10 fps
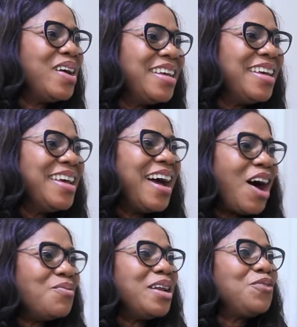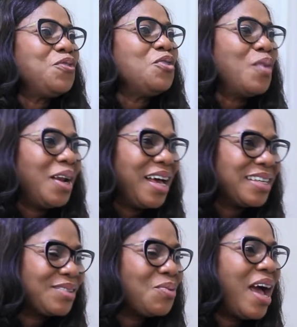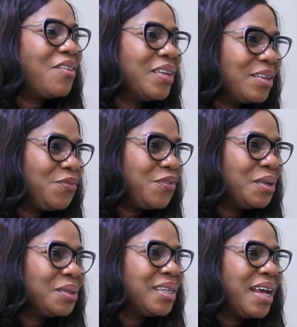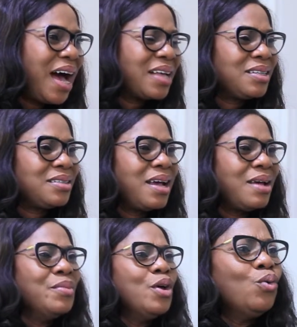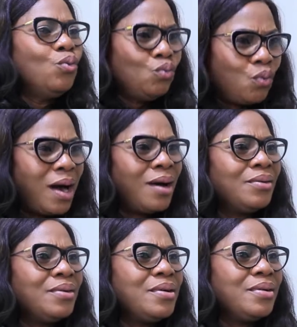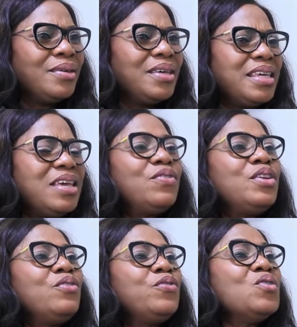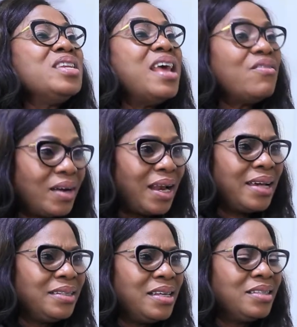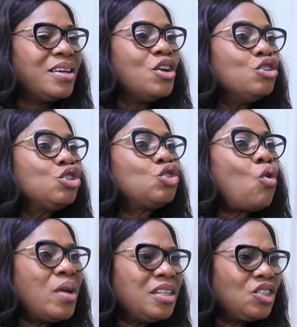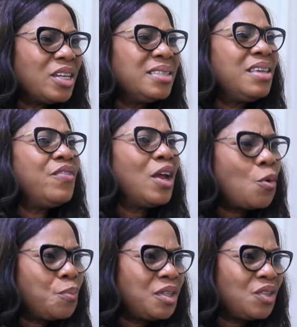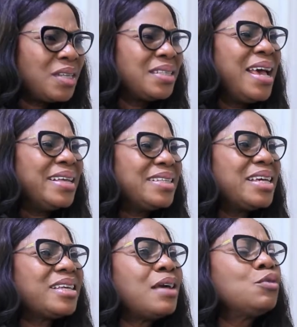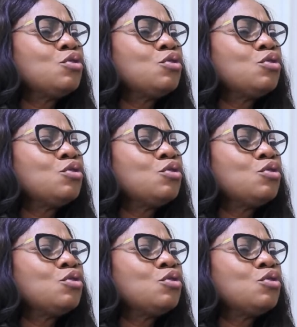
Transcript: many footballers we have on the field at a time. Wow. Even if you never liked it, show interest, develop interest, take time